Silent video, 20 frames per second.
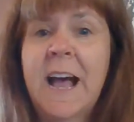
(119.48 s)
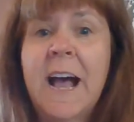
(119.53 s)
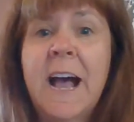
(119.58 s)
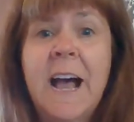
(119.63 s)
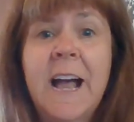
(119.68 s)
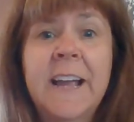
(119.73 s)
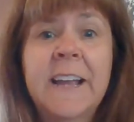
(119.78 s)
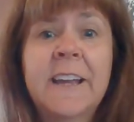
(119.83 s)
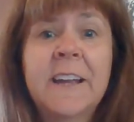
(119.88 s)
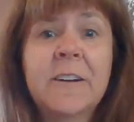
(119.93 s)

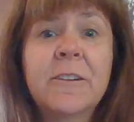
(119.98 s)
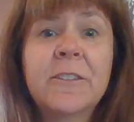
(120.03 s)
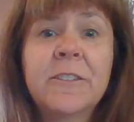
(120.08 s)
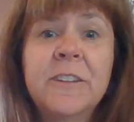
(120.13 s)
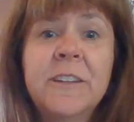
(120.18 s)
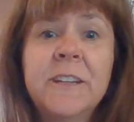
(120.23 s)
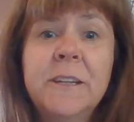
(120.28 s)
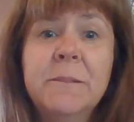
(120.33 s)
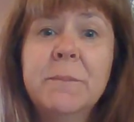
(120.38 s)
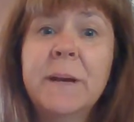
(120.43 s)
I
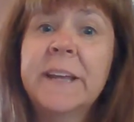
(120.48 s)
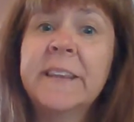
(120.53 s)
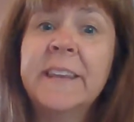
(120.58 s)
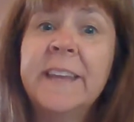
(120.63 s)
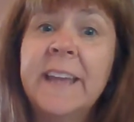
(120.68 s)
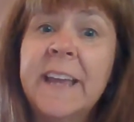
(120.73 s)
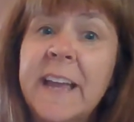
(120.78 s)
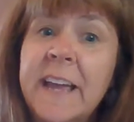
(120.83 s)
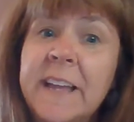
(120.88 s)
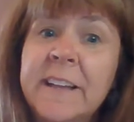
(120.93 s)
guarantee by
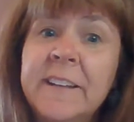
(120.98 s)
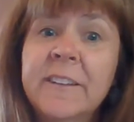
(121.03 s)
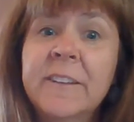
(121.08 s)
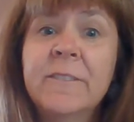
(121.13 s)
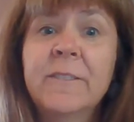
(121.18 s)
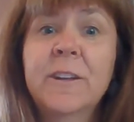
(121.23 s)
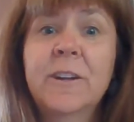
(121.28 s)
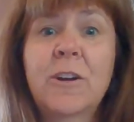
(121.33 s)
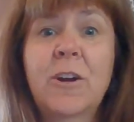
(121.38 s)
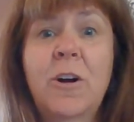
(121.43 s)
the end
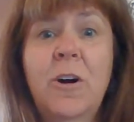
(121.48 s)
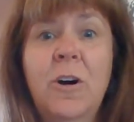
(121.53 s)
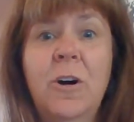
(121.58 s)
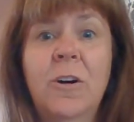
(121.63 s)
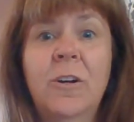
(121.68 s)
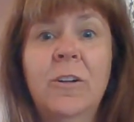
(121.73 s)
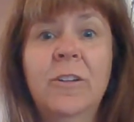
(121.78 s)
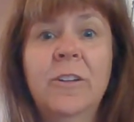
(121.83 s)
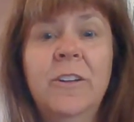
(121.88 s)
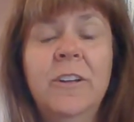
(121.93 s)
of the
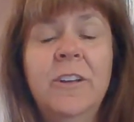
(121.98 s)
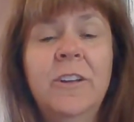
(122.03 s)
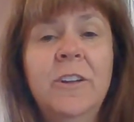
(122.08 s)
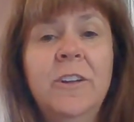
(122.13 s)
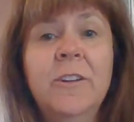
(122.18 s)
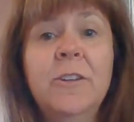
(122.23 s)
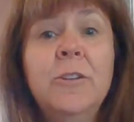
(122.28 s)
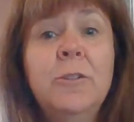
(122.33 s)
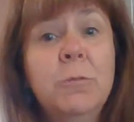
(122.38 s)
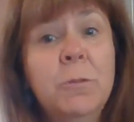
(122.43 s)
call,
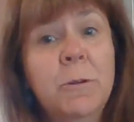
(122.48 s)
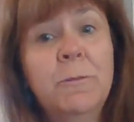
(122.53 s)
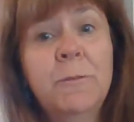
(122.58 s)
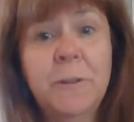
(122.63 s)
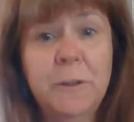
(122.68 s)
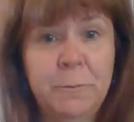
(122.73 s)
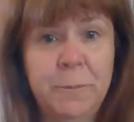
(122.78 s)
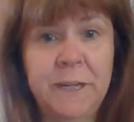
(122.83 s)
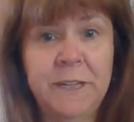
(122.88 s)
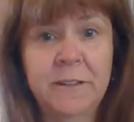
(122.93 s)
you will
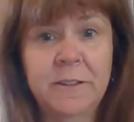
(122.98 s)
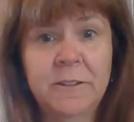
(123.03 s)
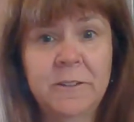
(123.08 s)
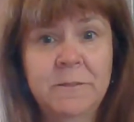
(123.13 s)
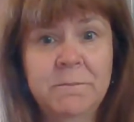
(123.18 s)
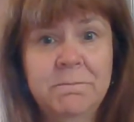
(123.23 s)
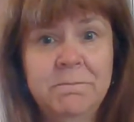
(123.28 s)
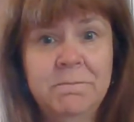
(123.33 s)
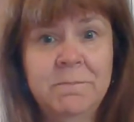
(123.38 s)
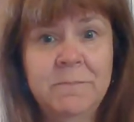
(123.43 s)
feel better.